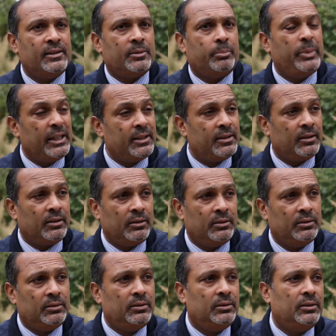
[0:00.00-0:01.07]
into Picture,
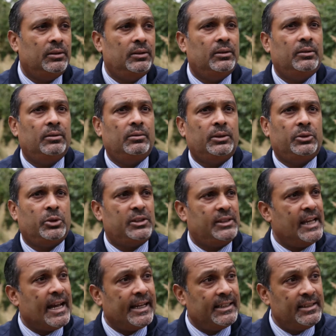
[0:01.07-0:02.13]
which was
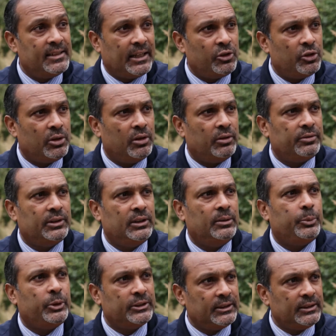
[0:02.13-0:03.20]
the IT section of the
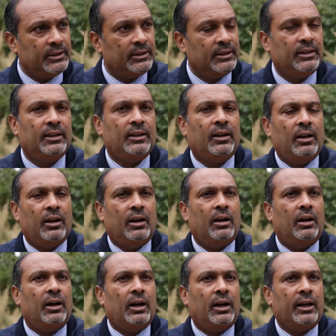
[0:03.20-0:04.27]
prison.
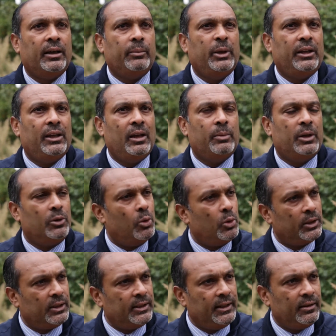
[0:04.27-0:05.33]
I became an
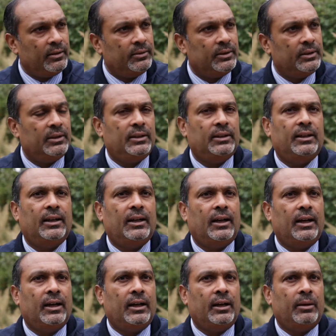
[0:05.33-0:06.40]
orderly.
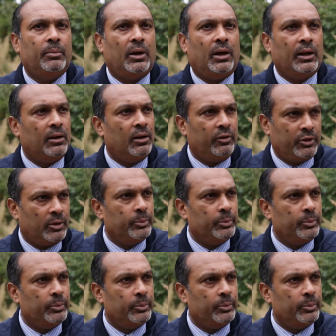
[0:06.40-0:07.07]
I love